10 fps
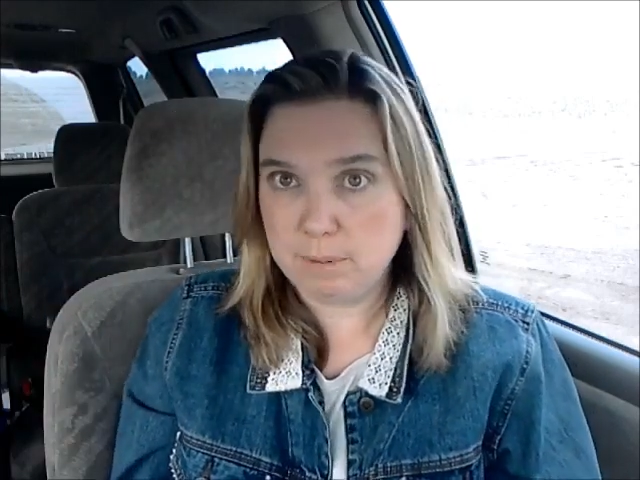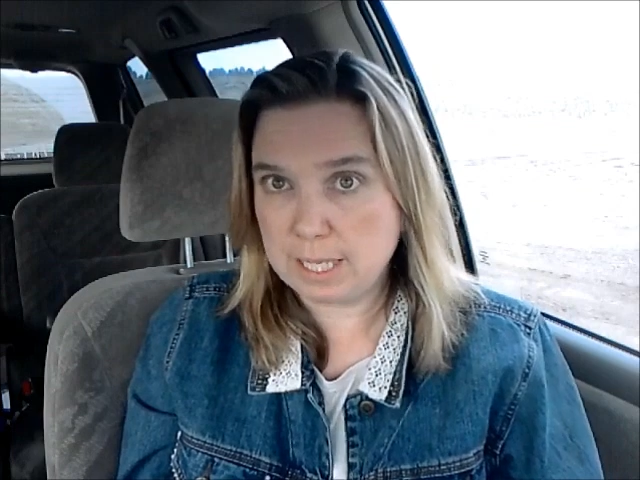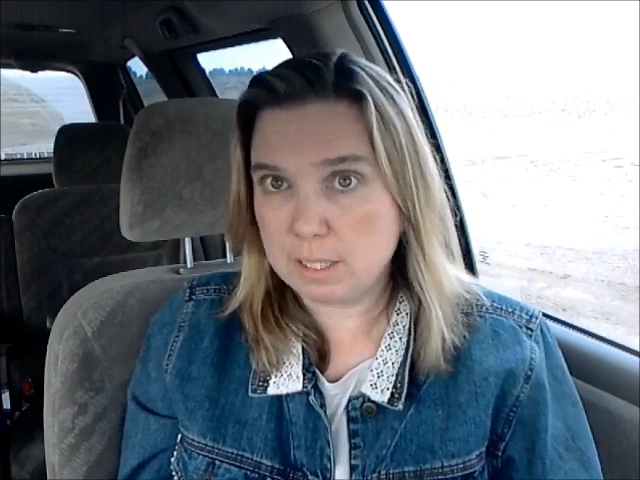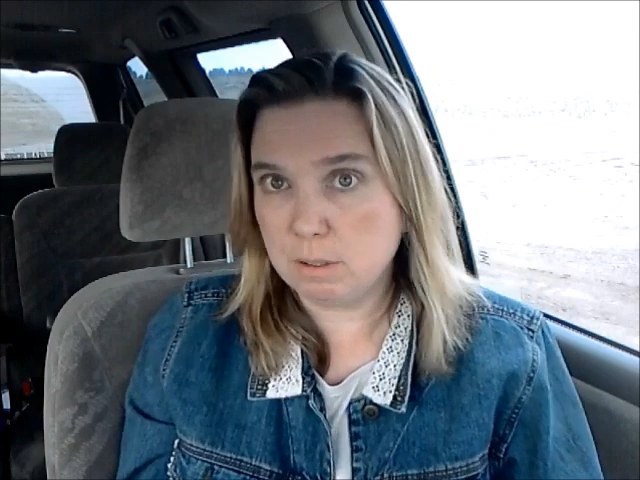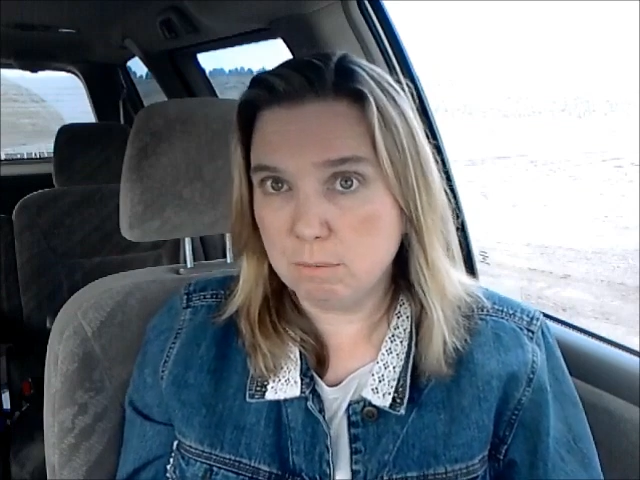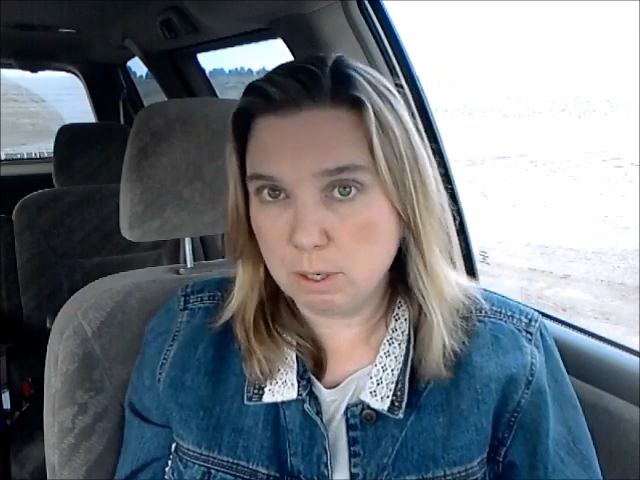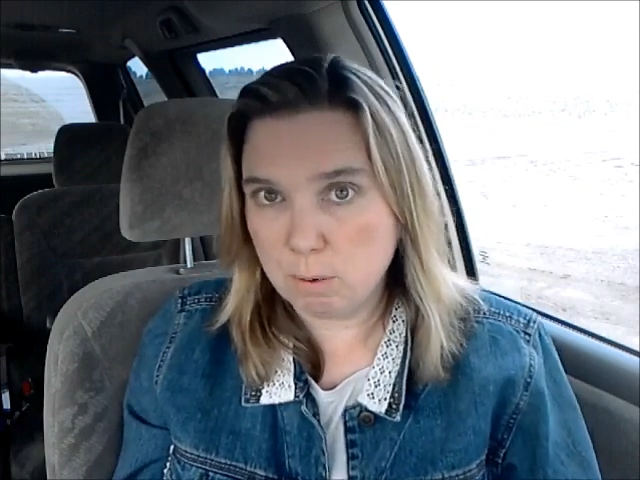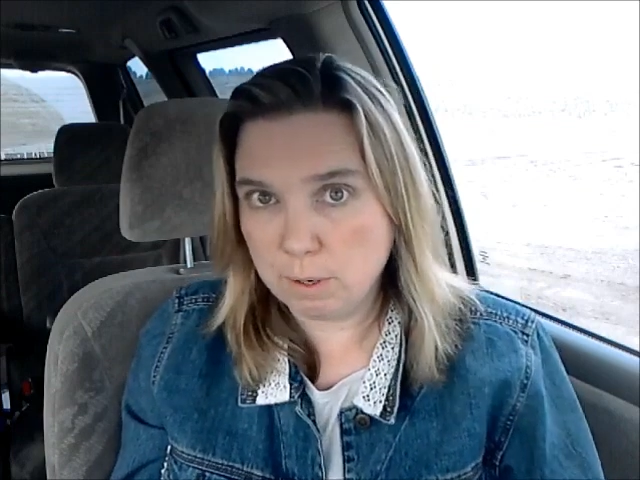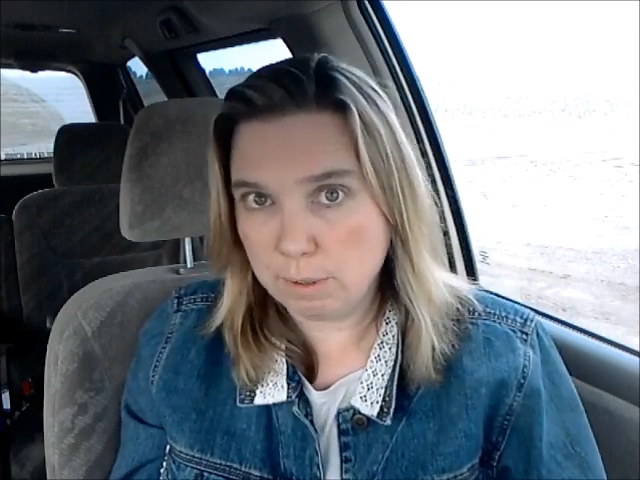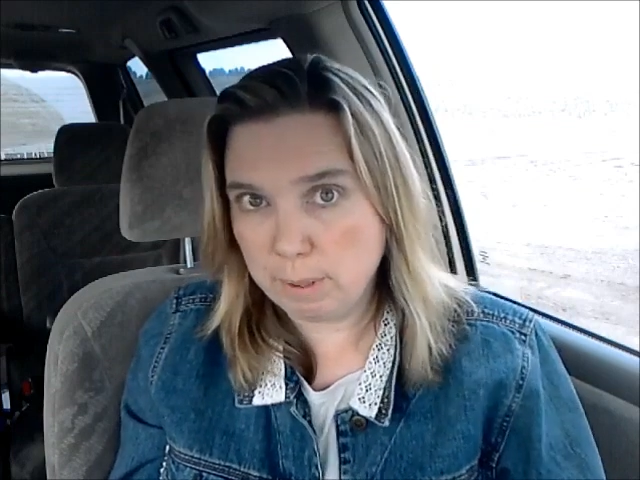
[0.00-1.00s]
that's the
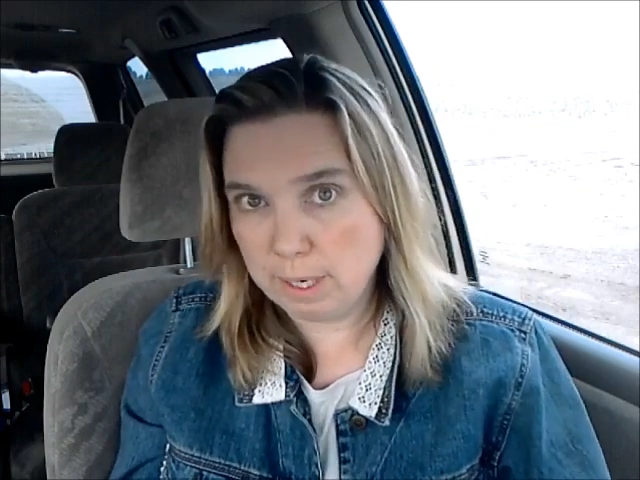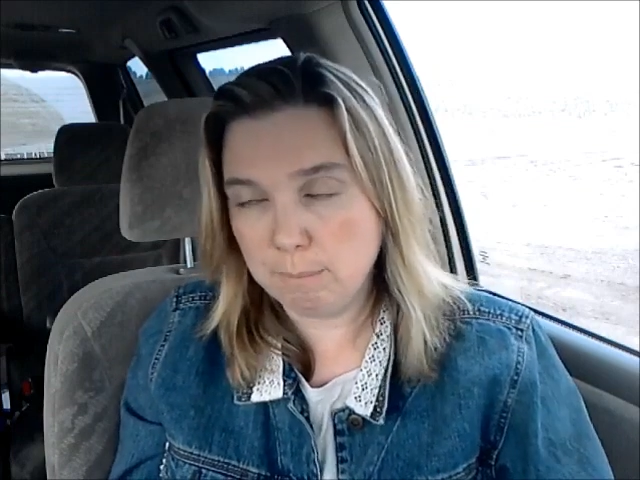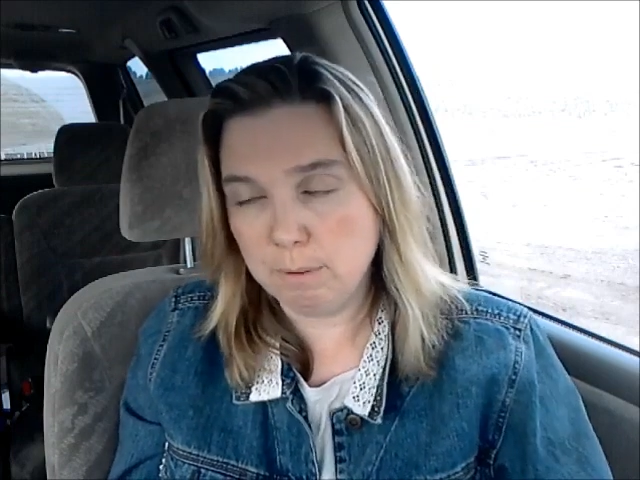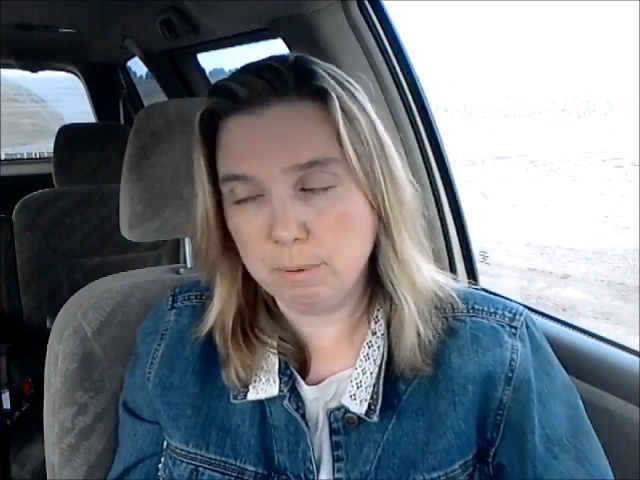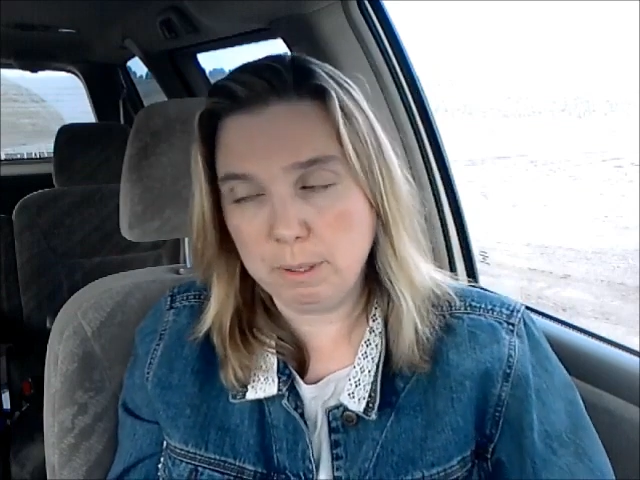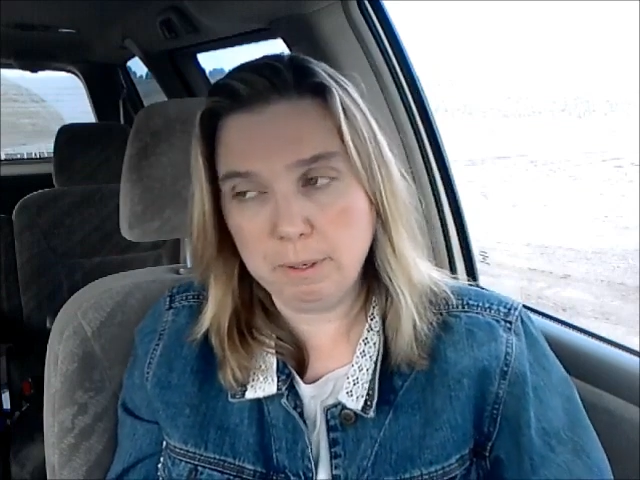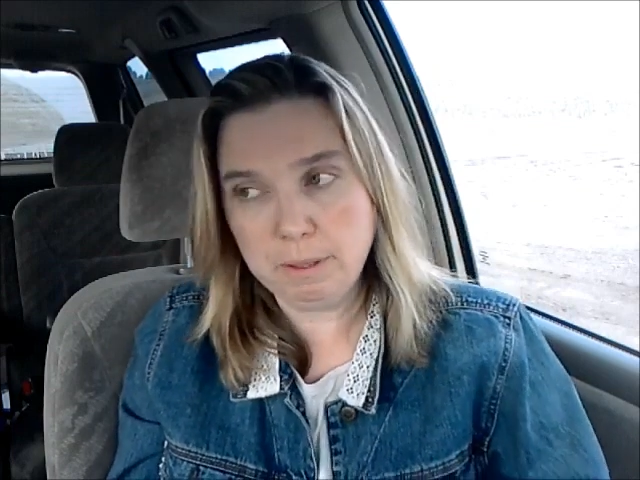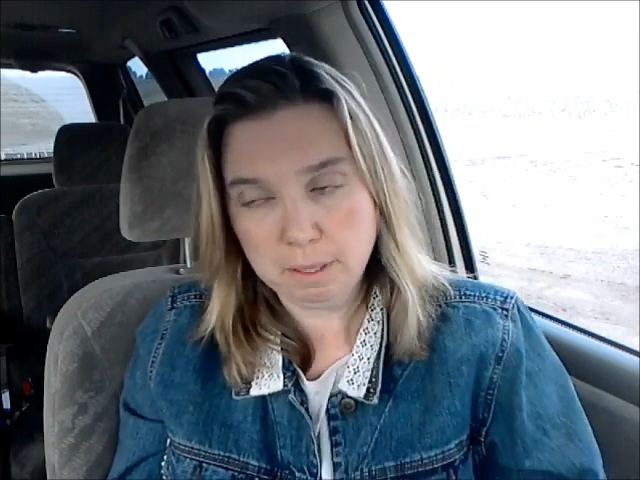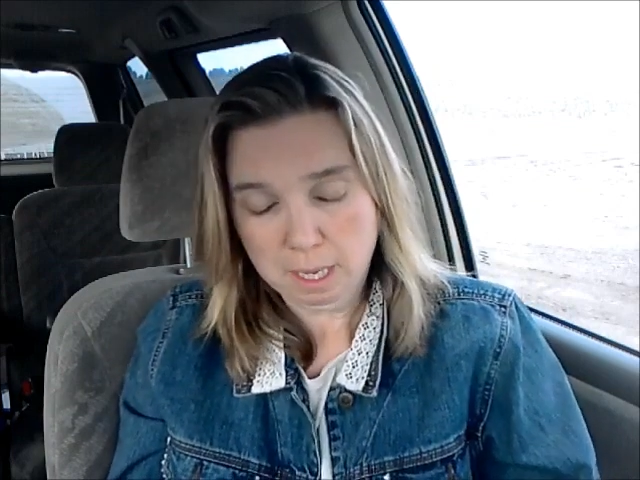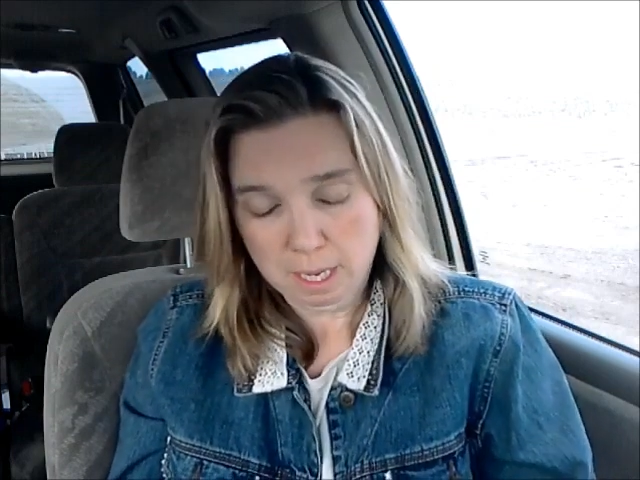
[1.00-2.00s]
recorded weight I'm going
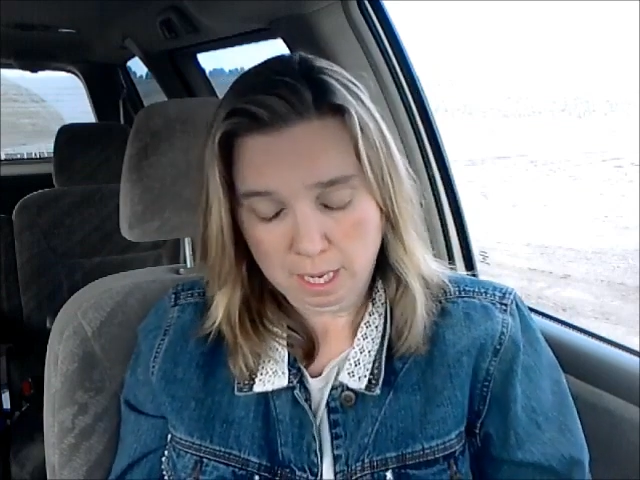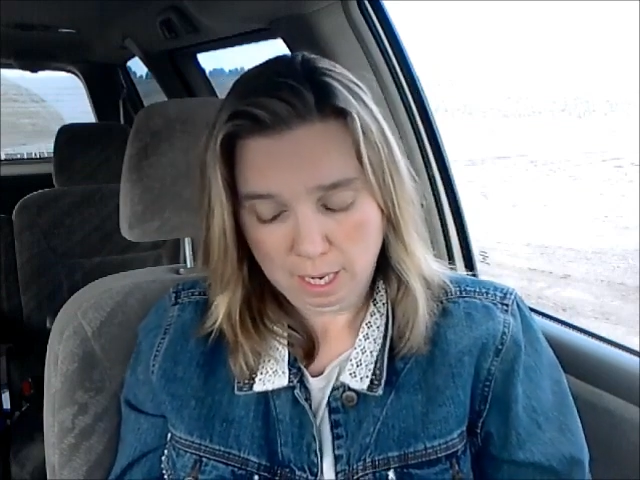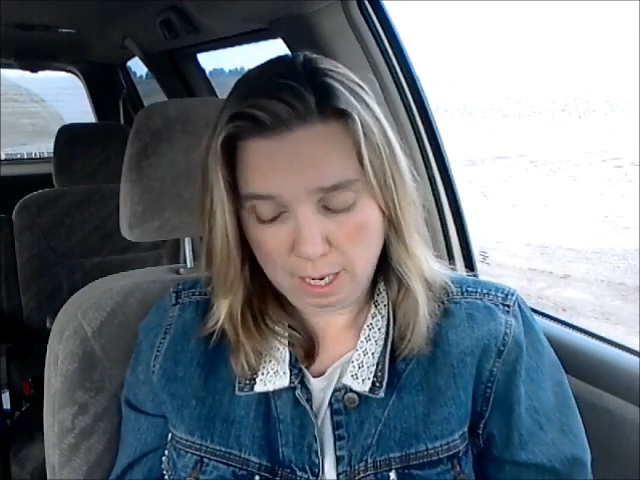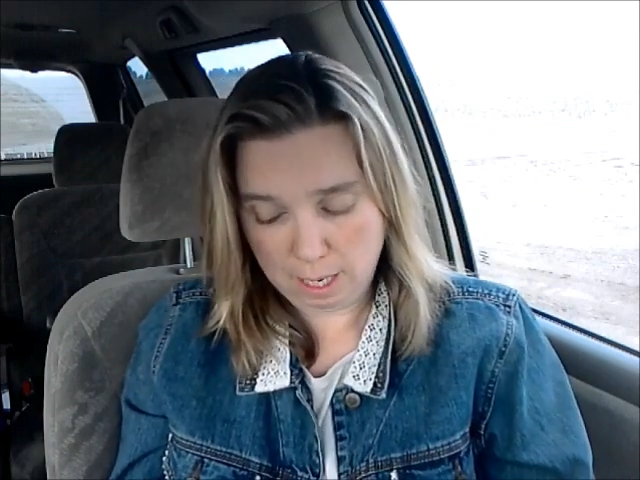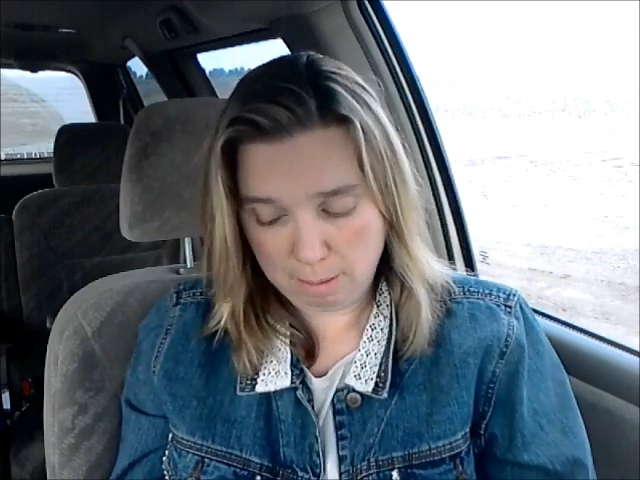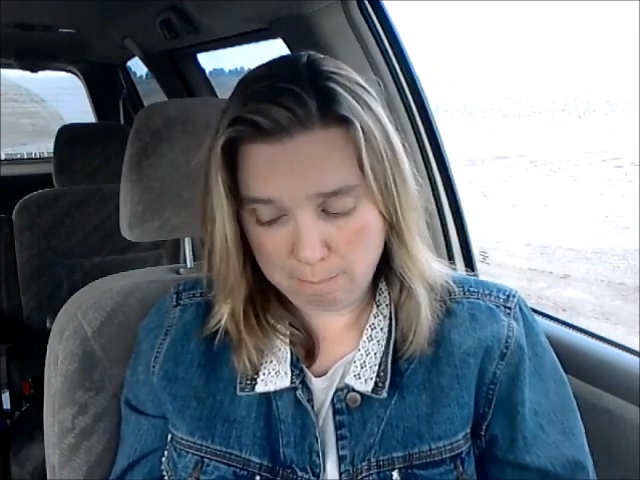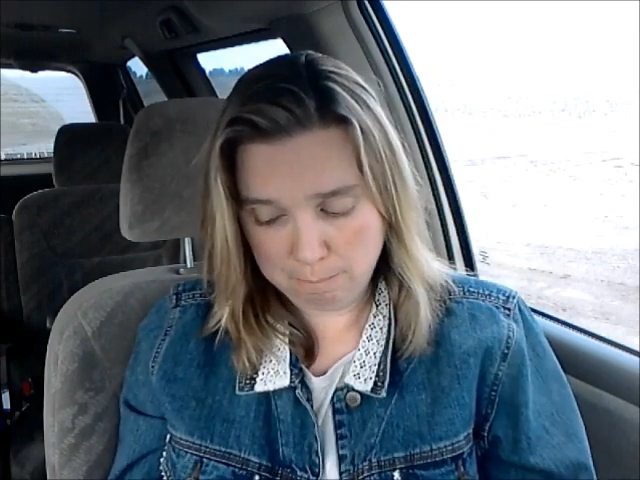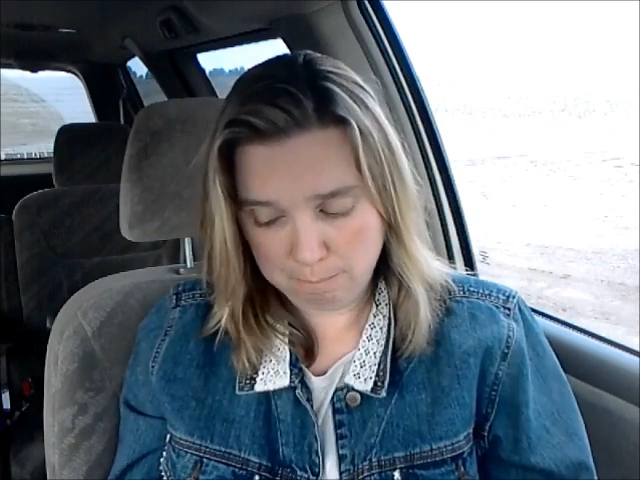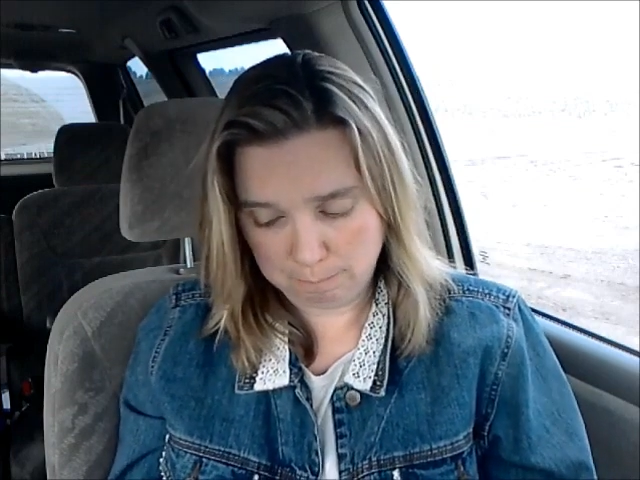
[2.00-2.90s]
with. Um,